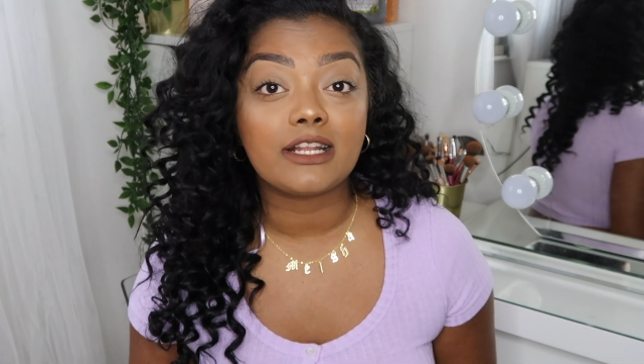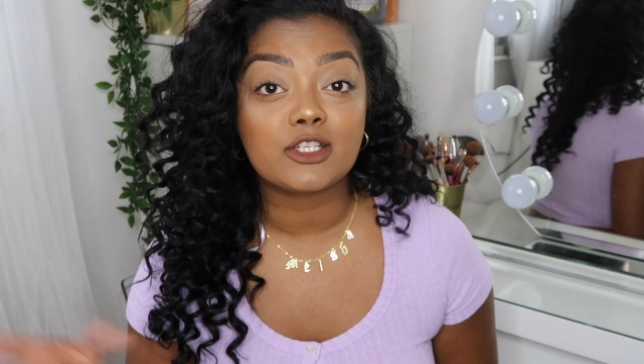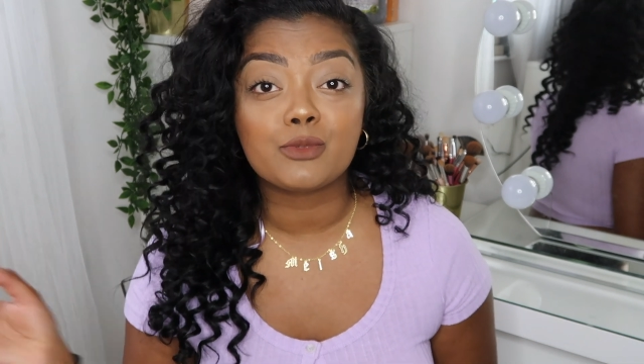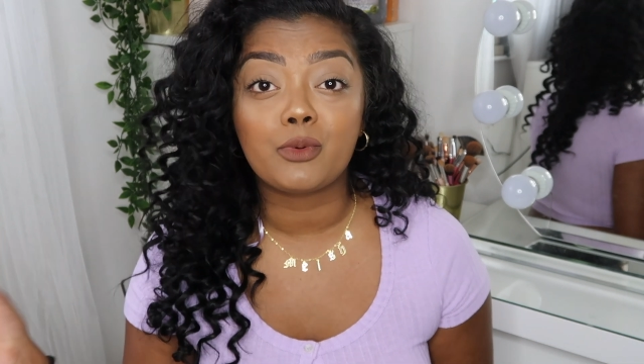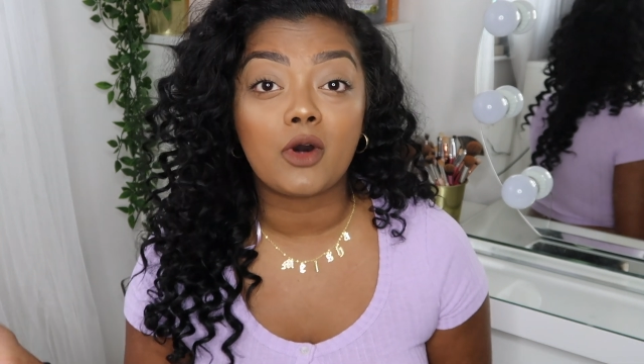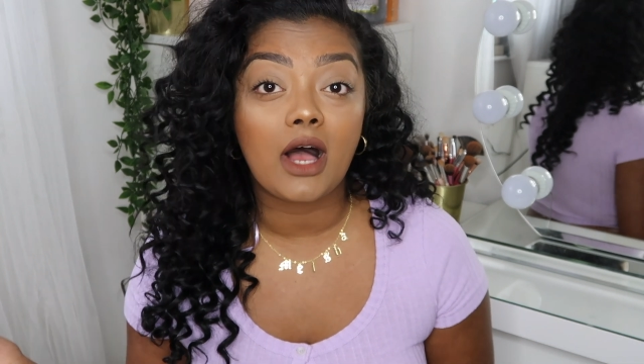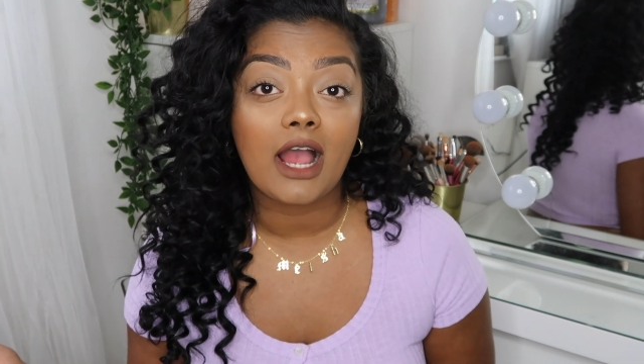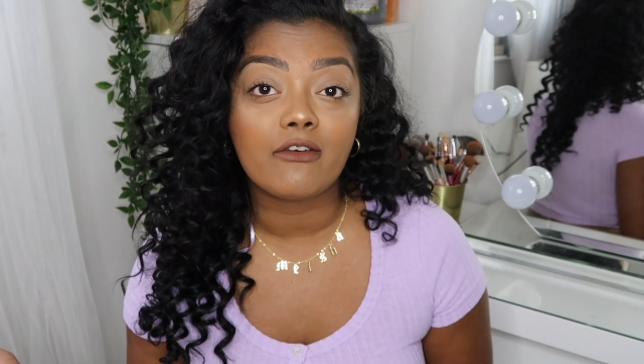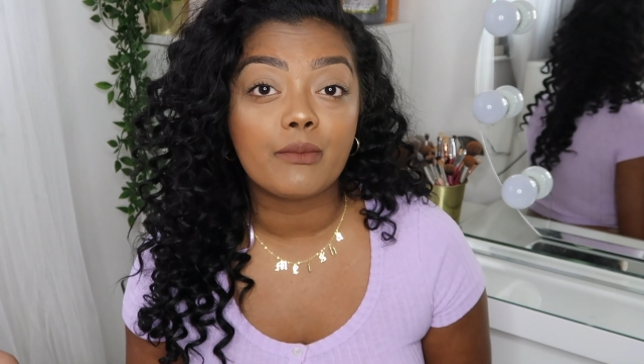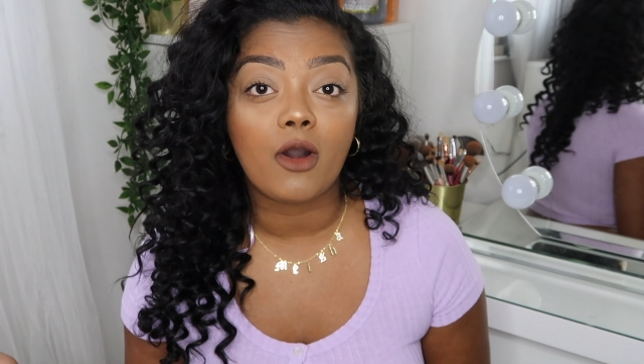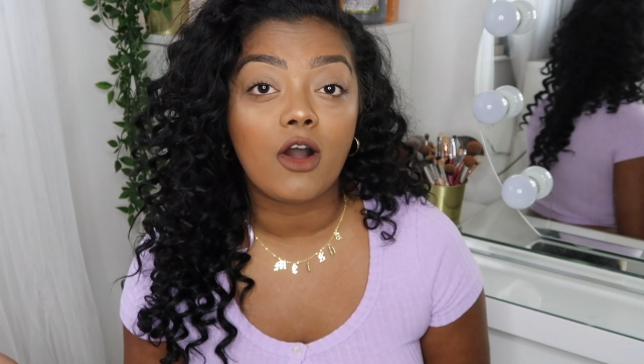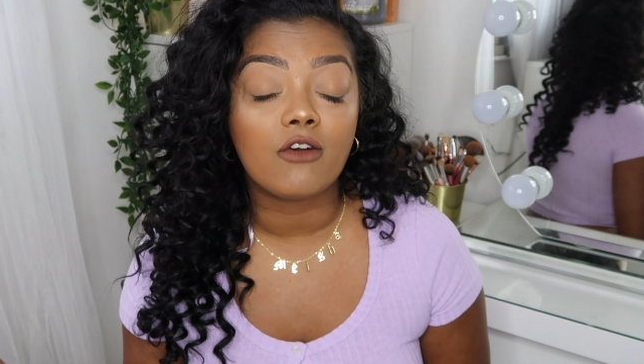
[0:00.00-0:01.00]
I just put a
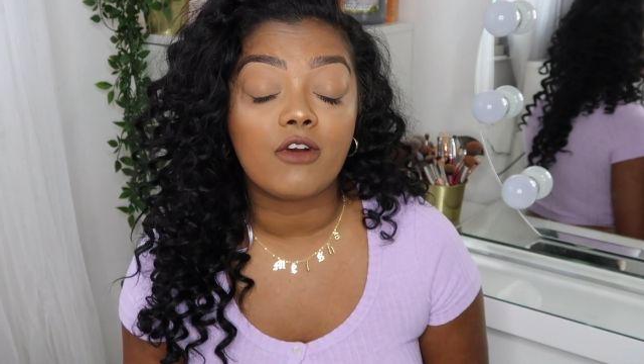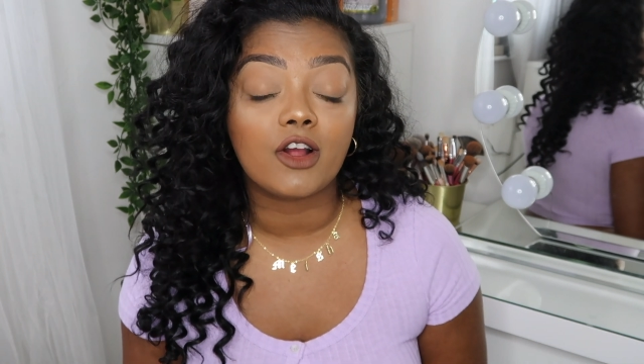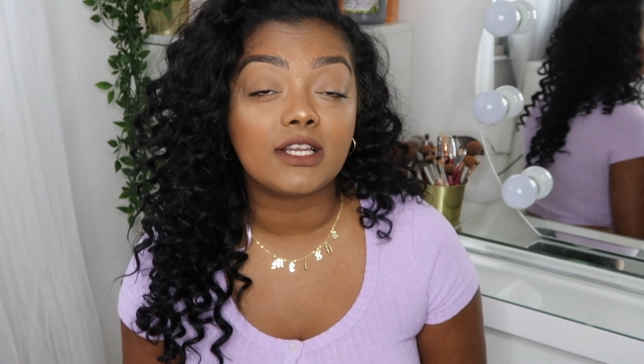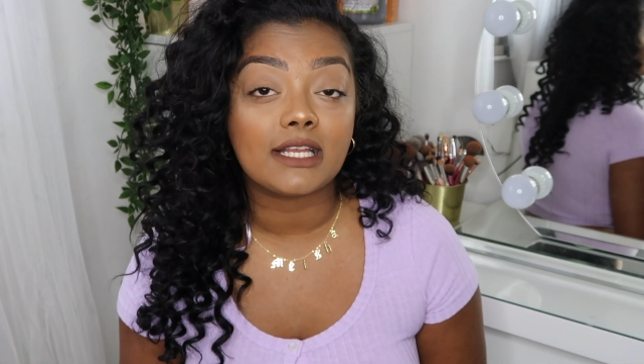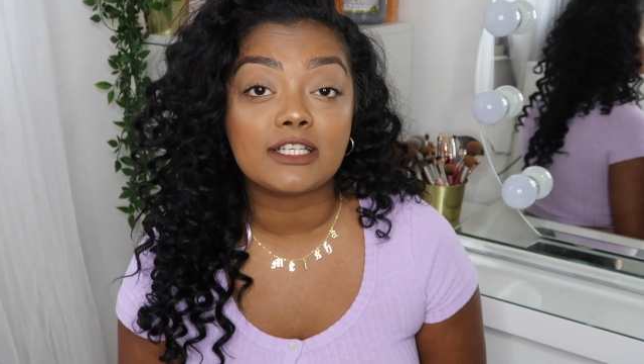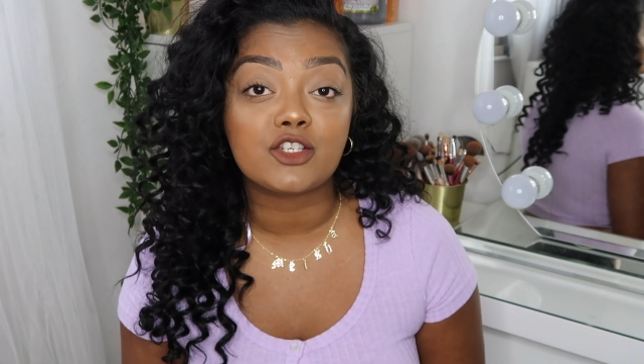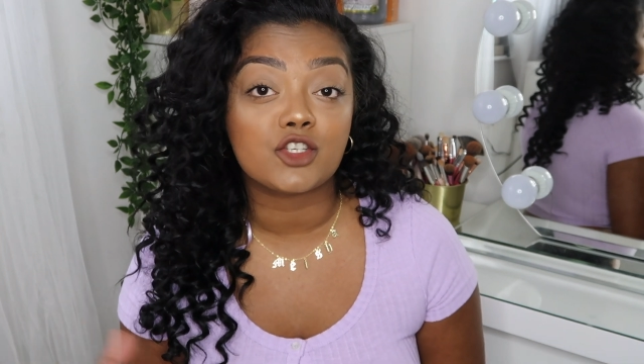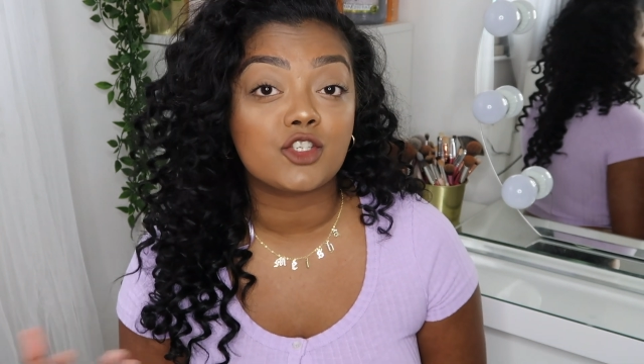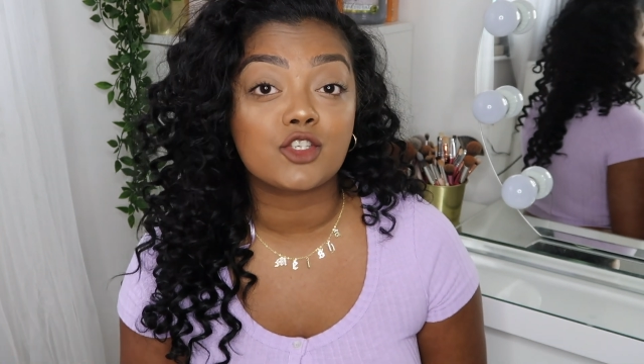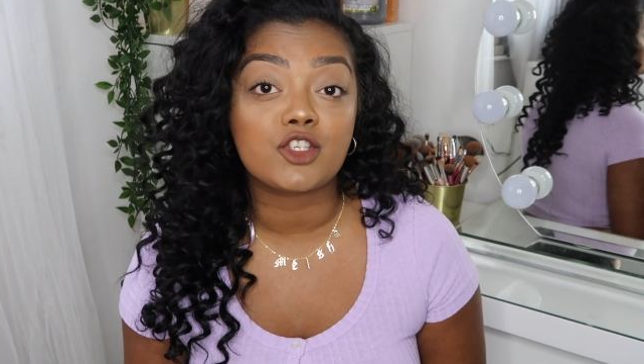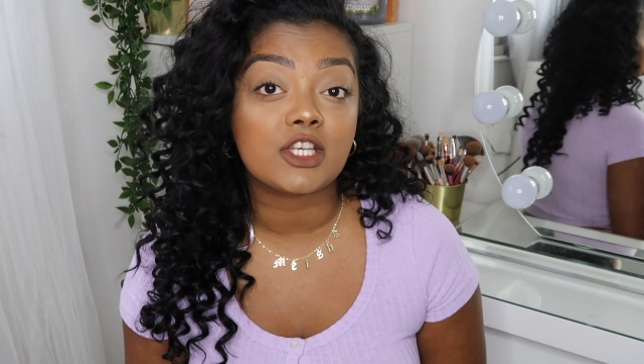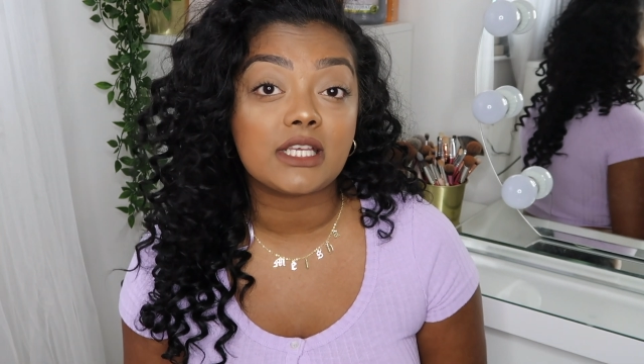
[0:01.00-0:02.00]
Harry Potter on, and it's just
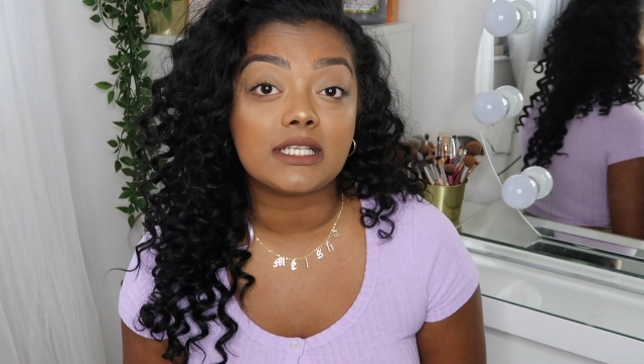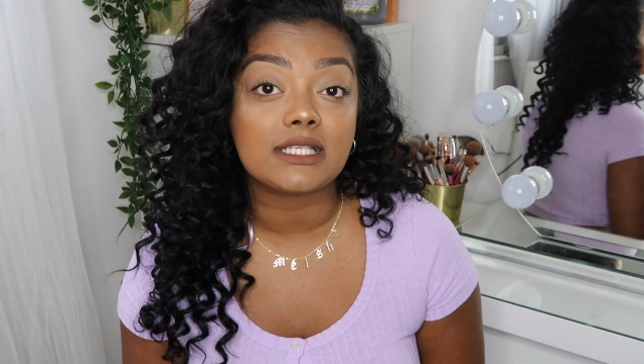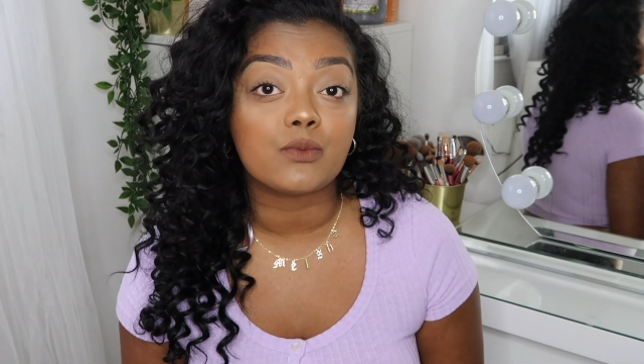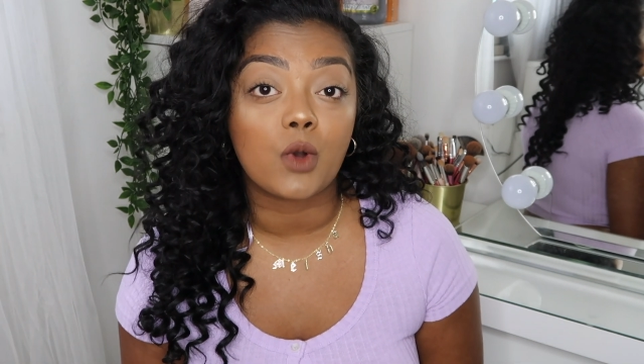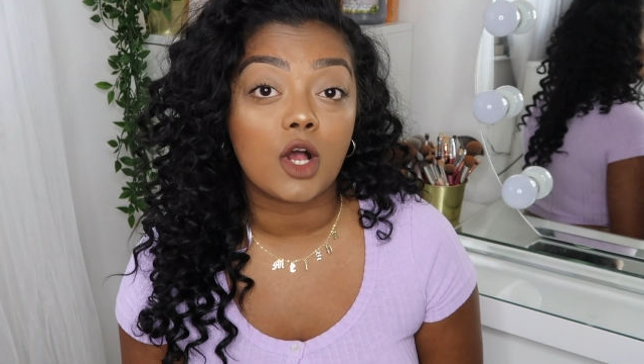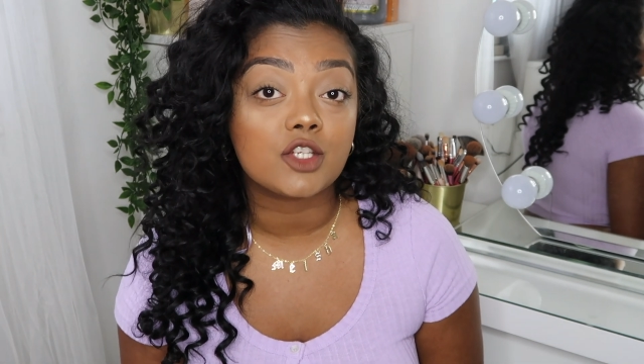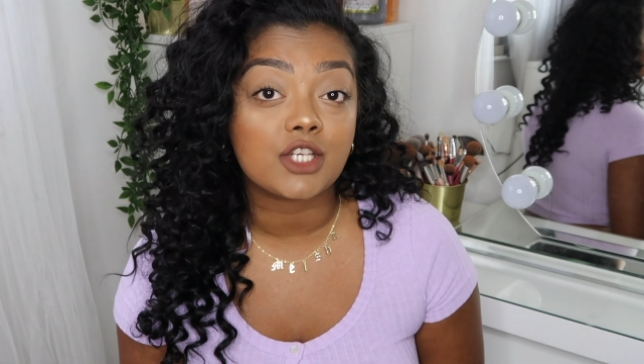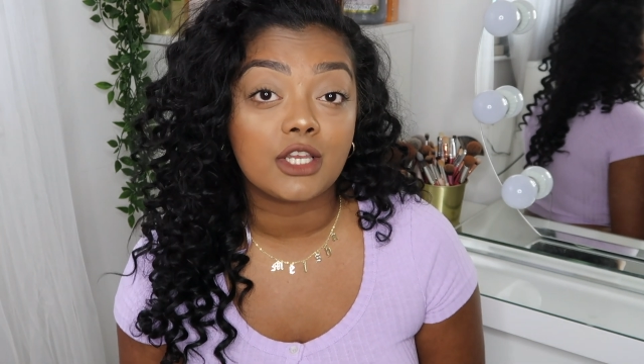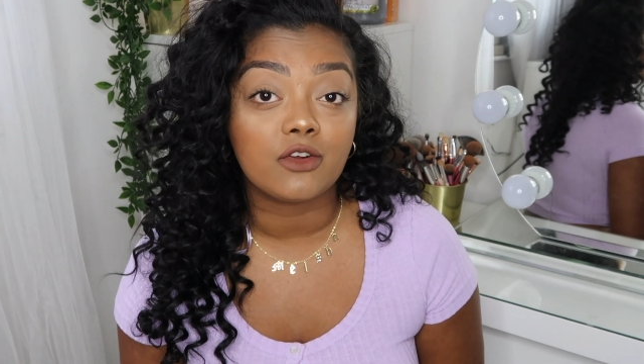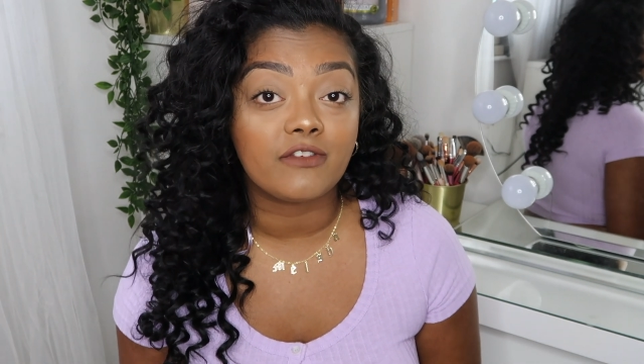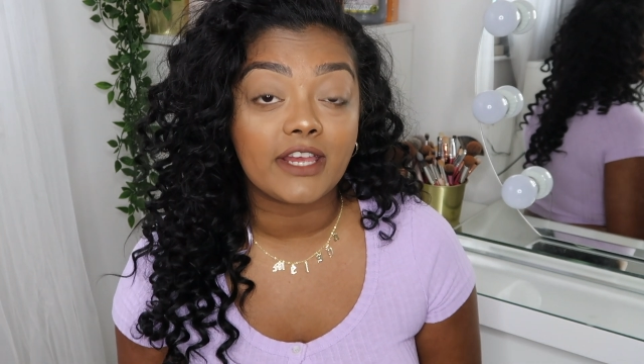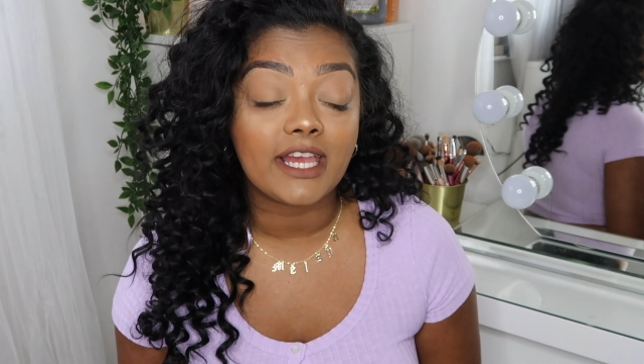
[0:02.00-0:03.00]
such an easy watch. I
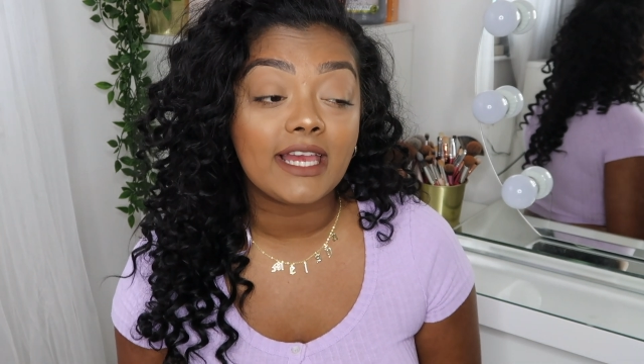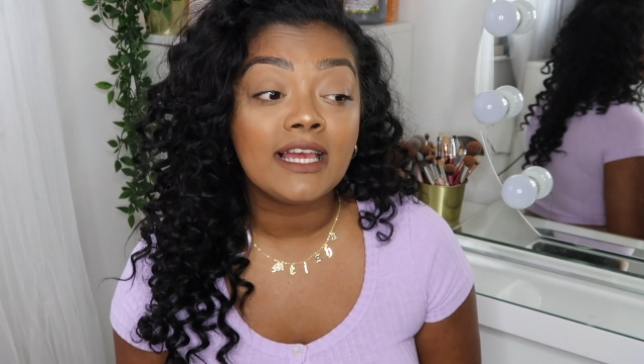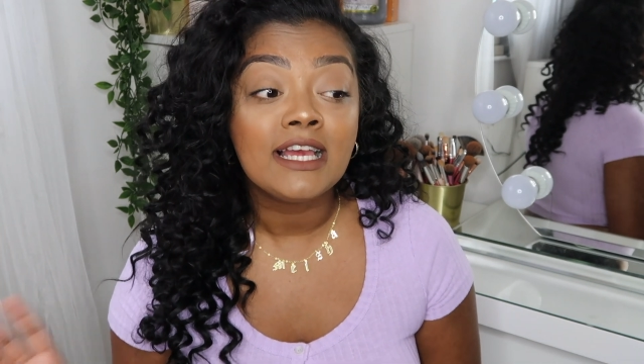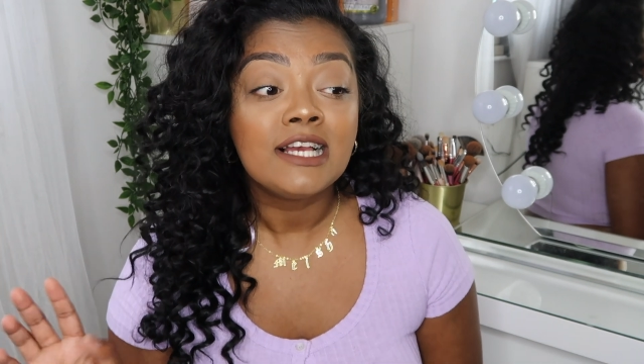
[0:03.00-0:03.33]
love it.